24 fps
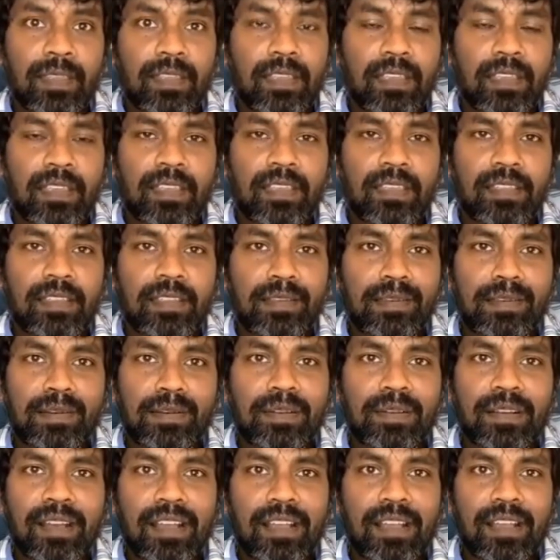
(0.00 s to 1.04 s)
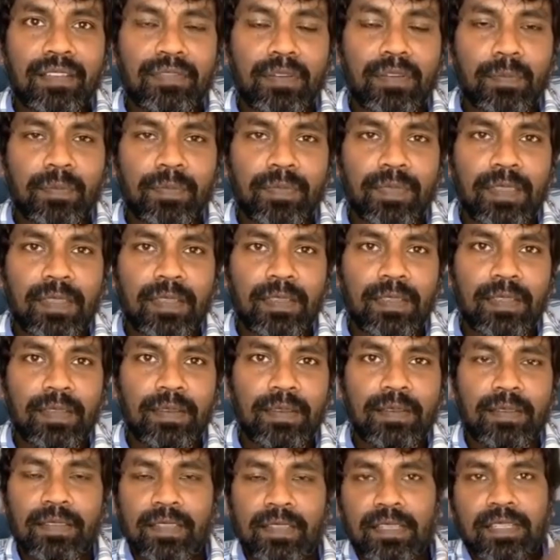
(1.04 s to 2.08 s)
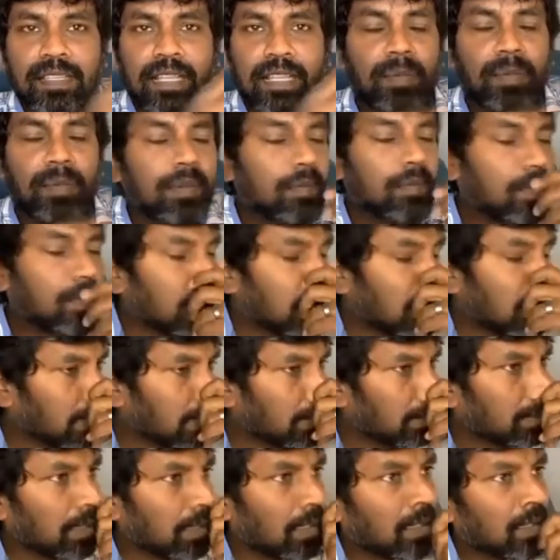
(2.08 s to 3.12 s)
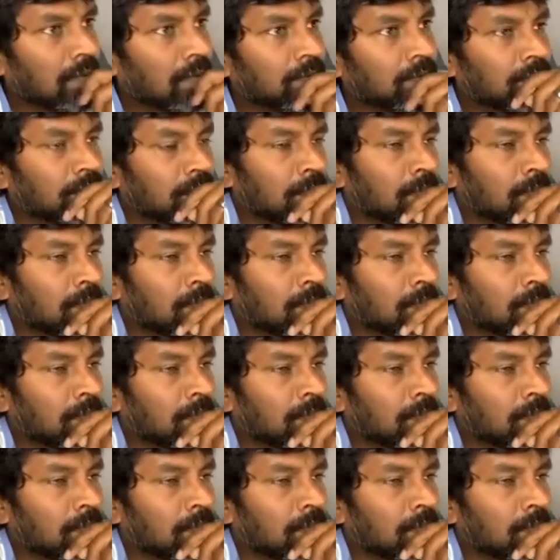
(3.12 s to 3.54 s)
You know, if I'm, you know, this coming week, Sukura,